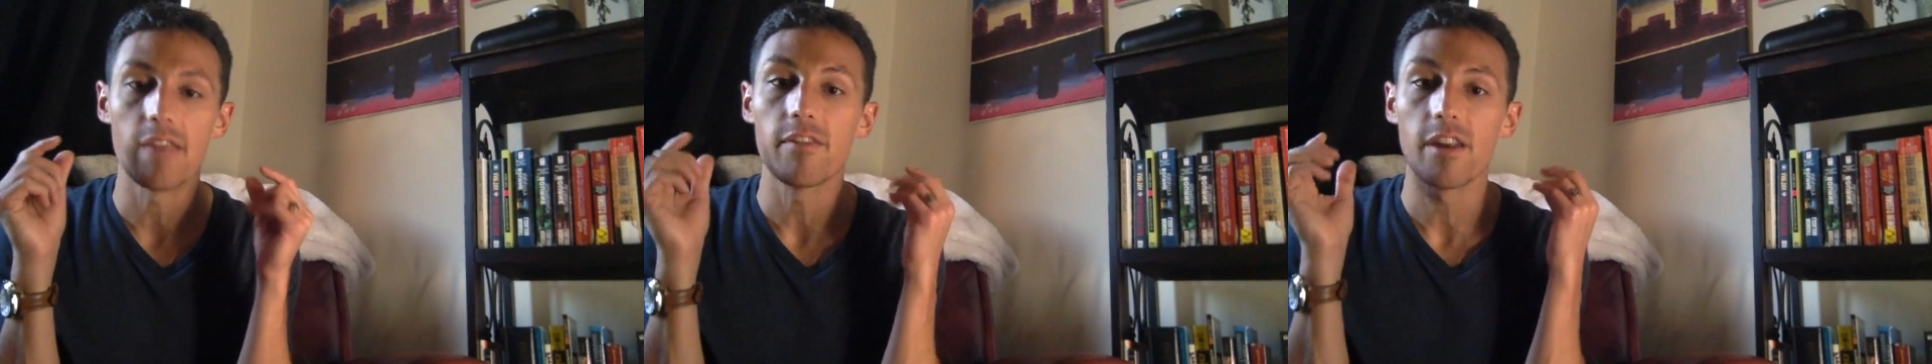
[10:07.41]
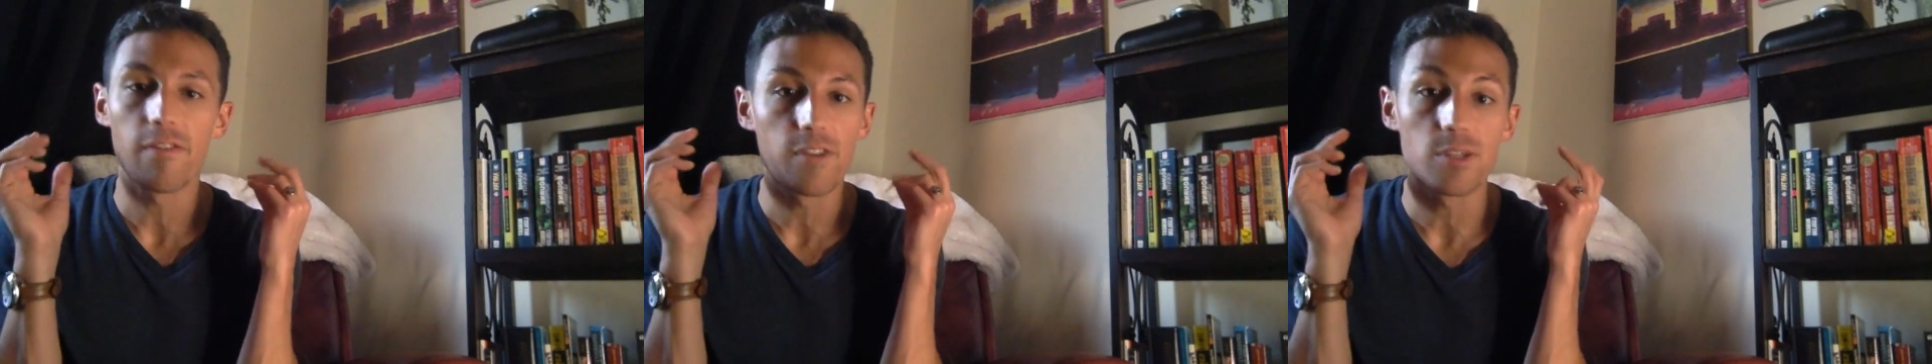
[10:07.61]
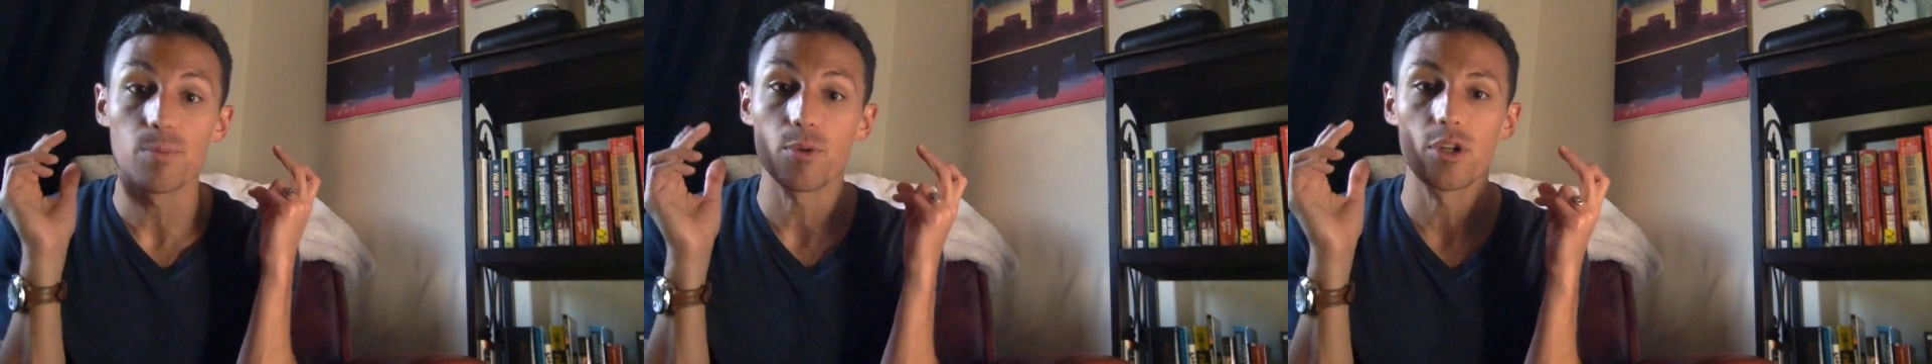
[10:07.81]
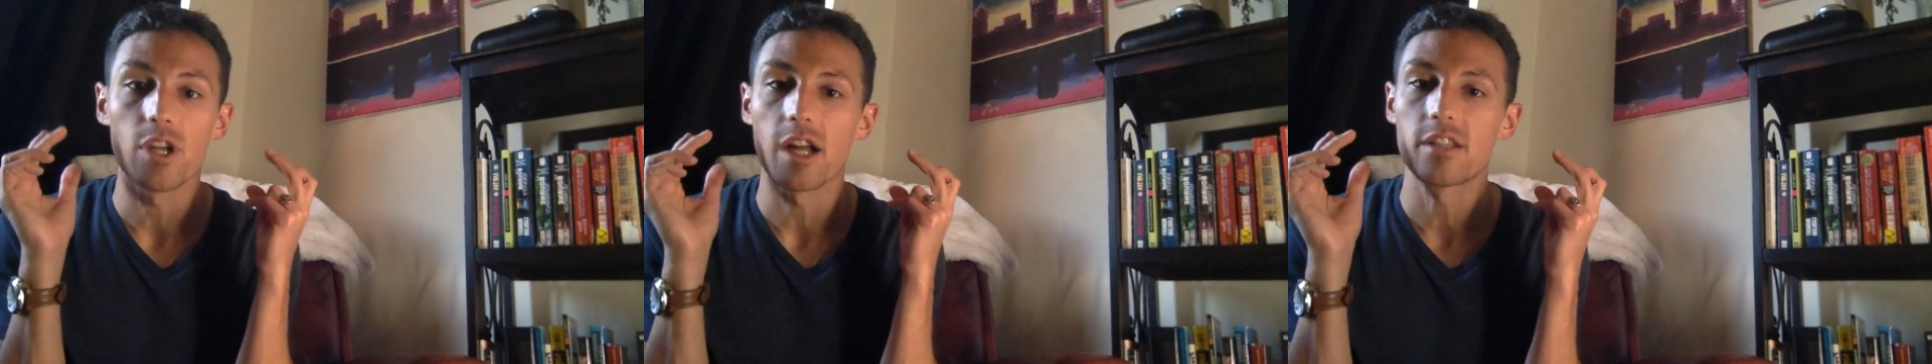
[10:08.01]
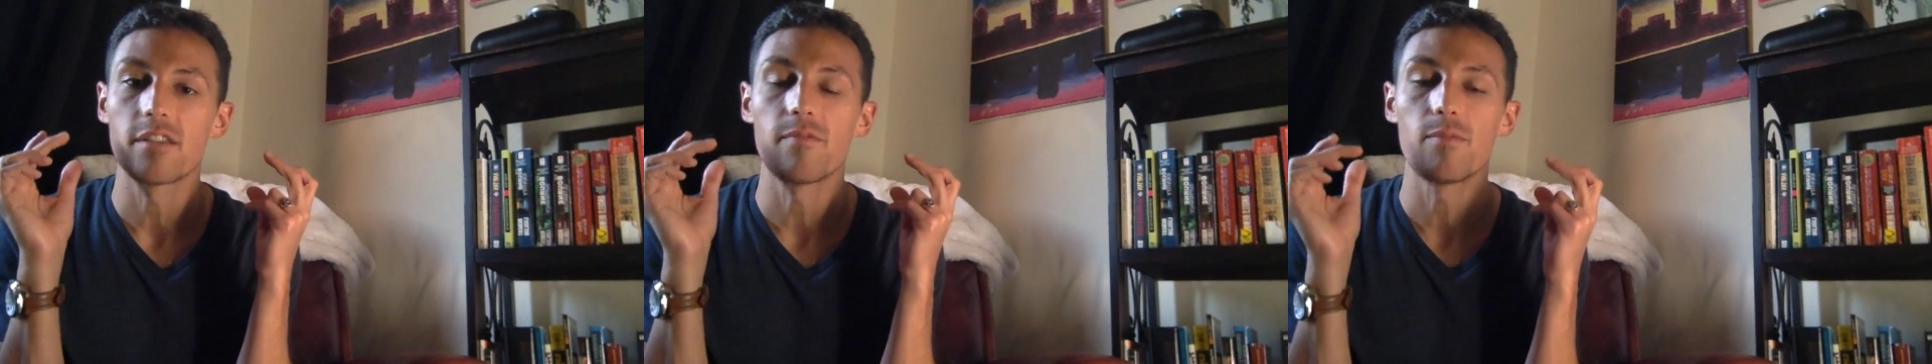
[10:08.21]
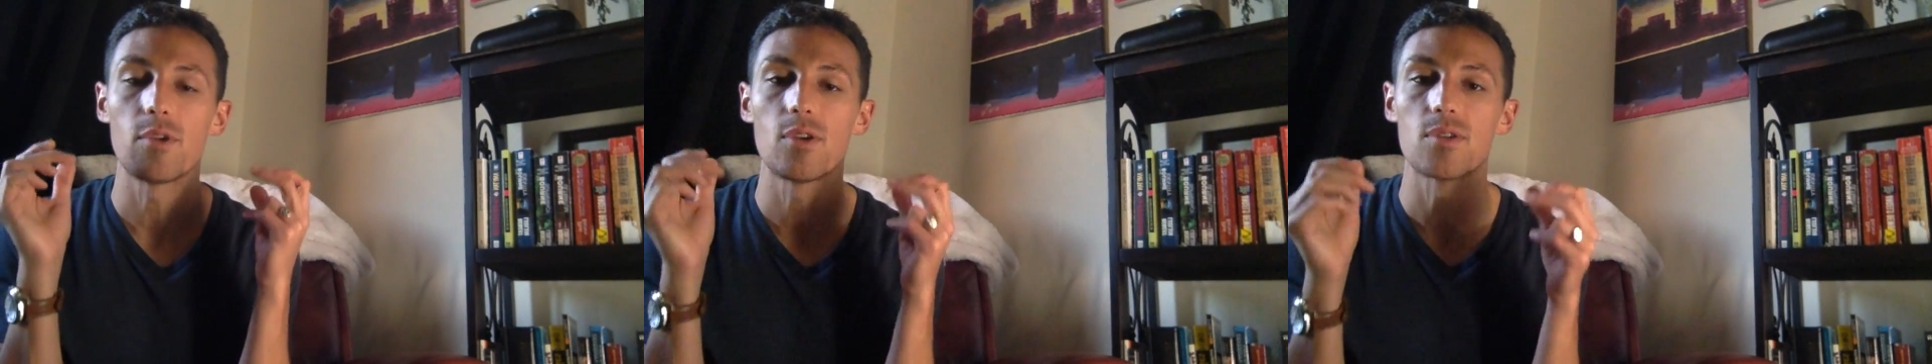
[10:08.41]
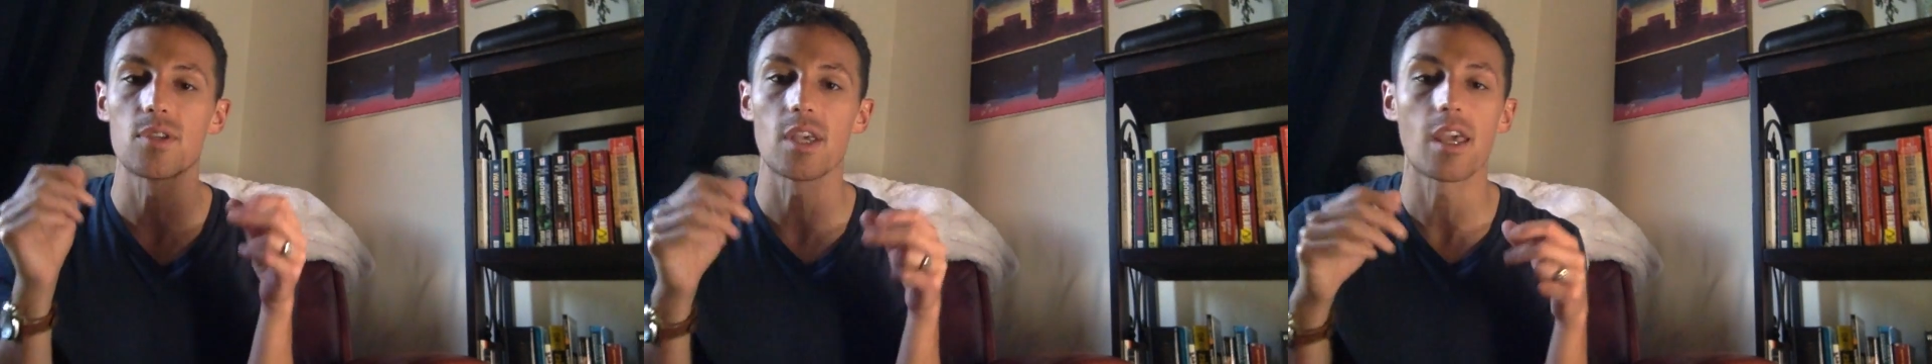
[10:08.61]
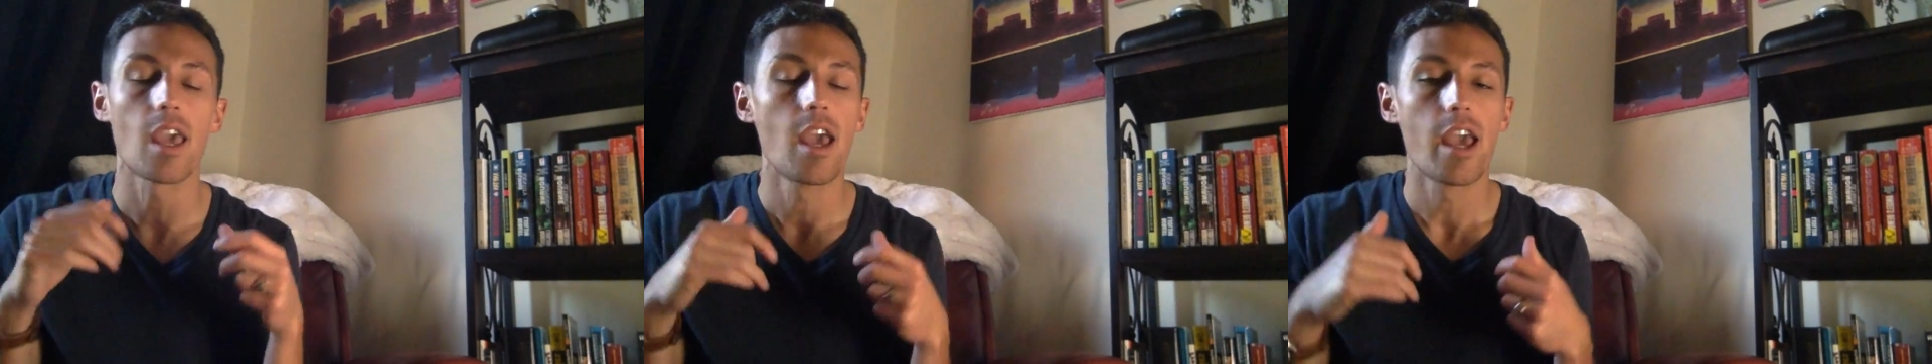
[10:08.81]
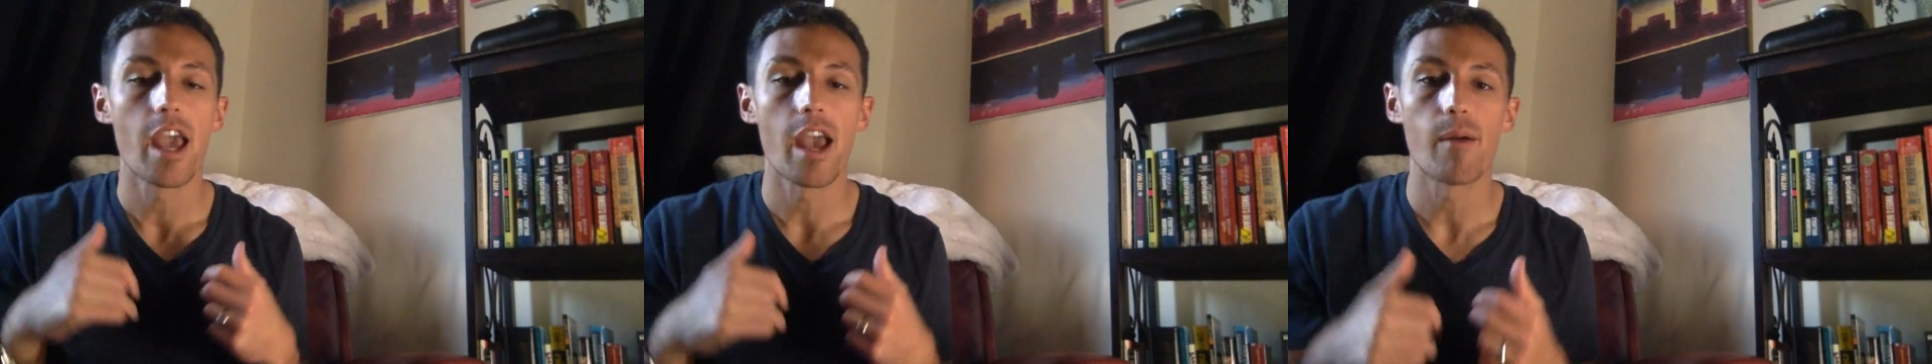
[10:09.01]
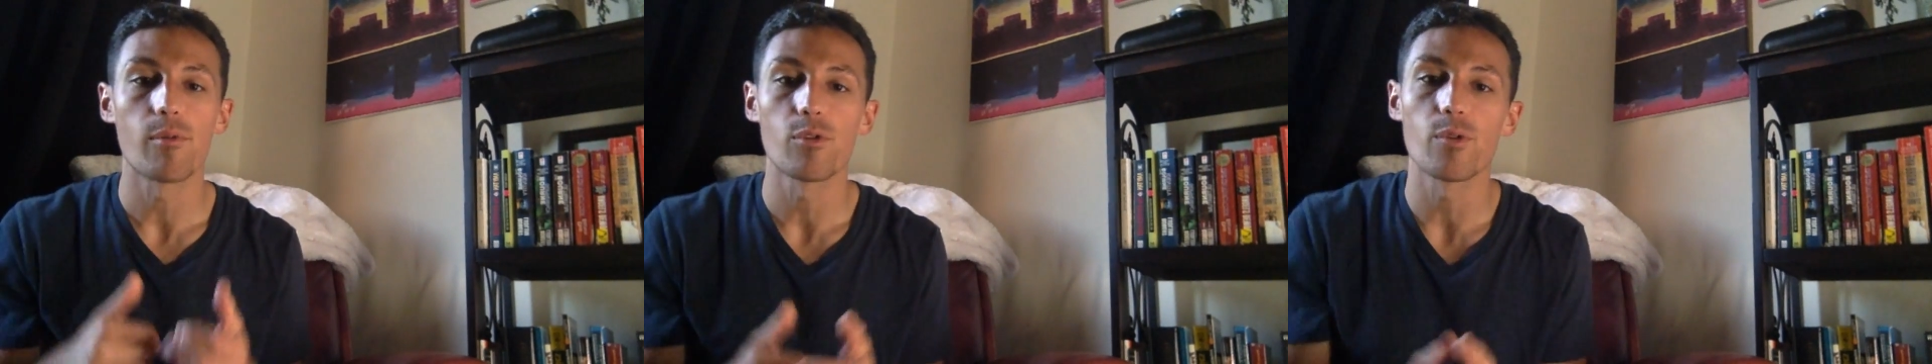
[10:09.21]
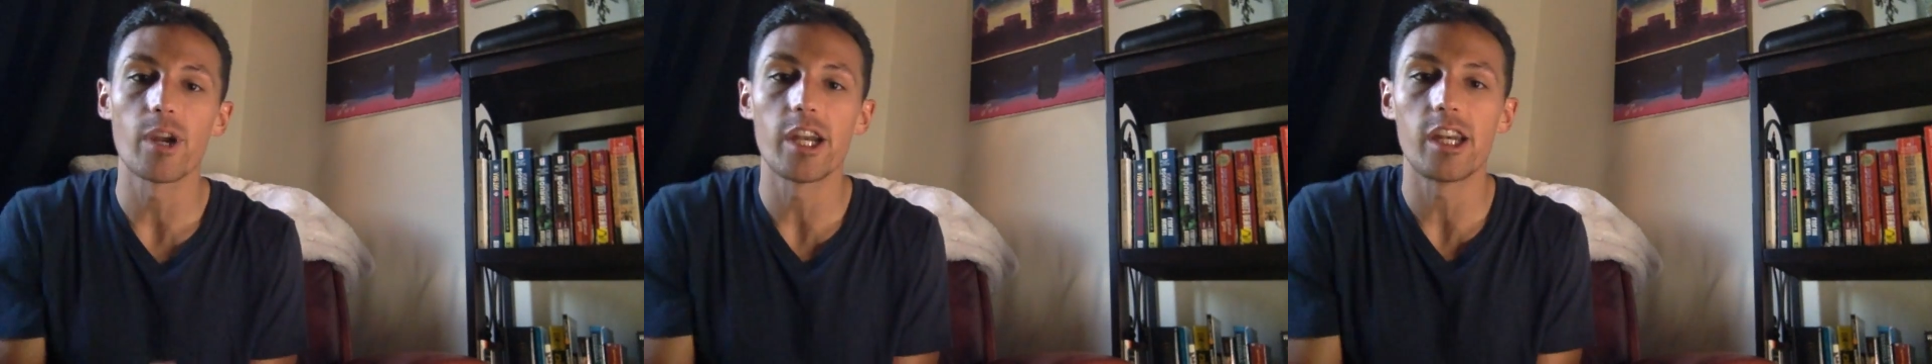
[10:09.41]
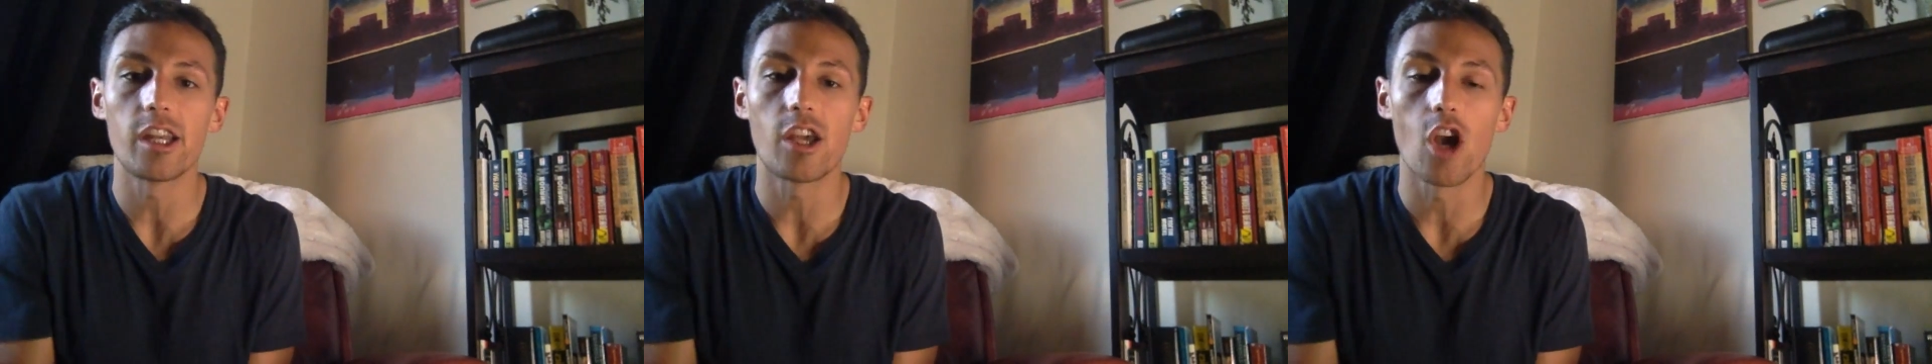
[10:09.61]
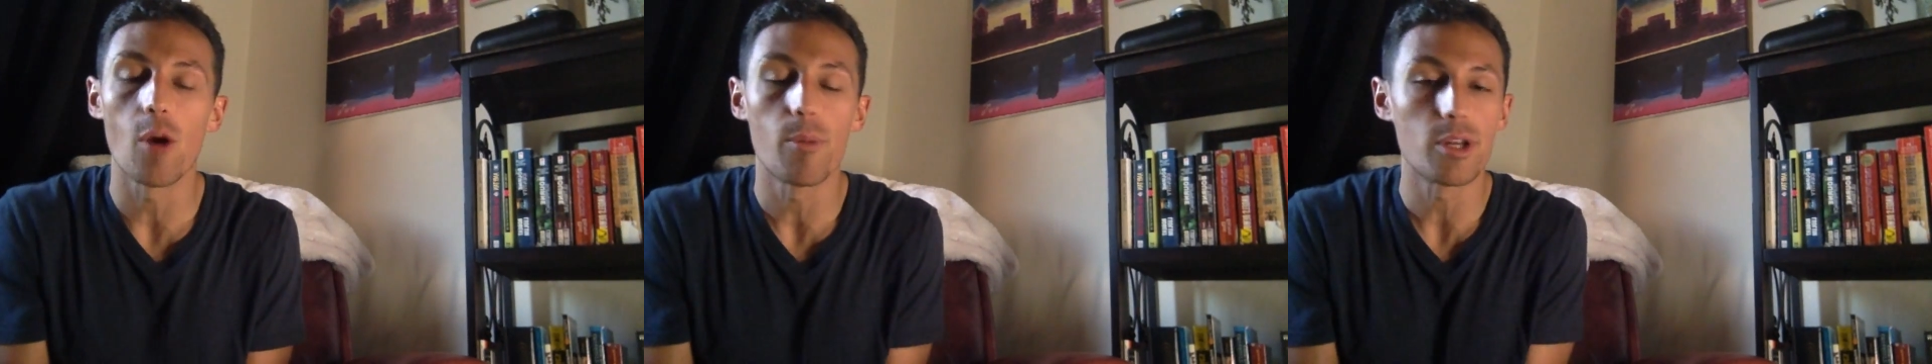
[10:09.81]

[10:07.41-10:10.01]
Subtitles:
even if it's productive music, and we're ready to go.